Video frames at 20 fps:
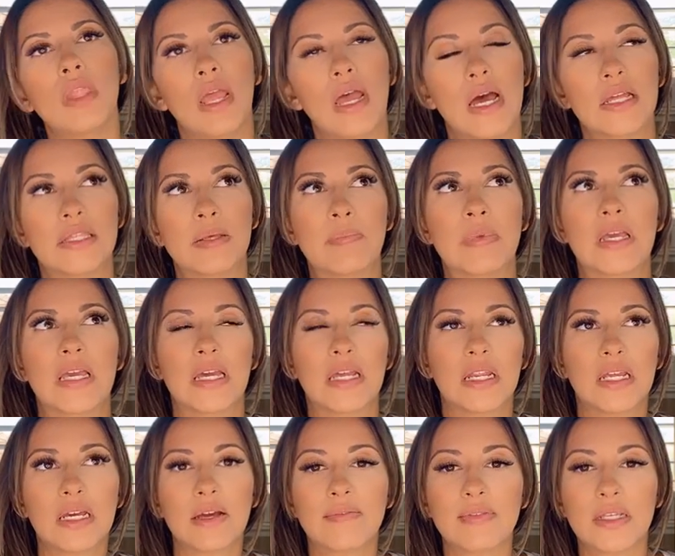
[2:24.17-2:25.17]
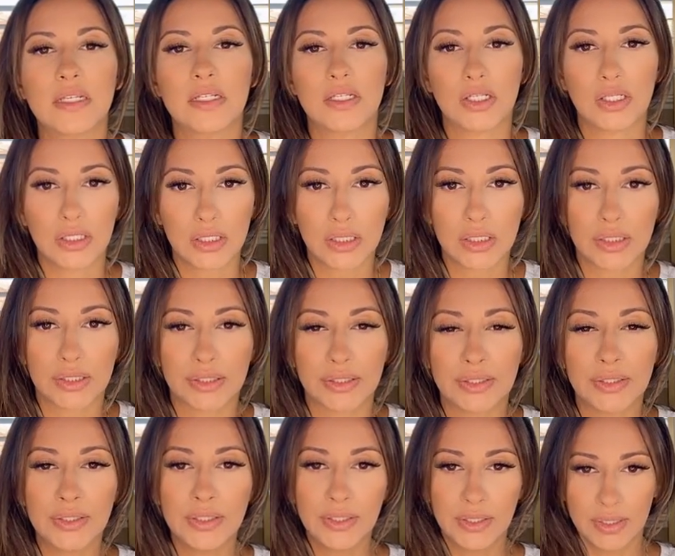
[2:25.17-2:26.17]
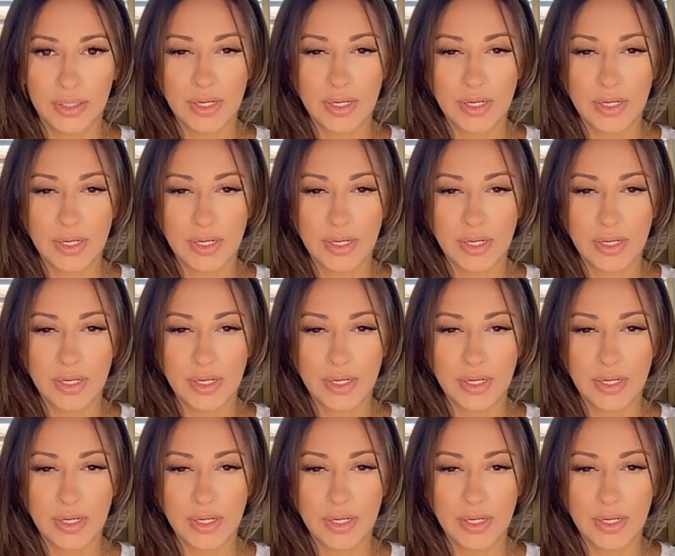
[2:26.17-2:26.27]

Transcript: at the beginning of this year,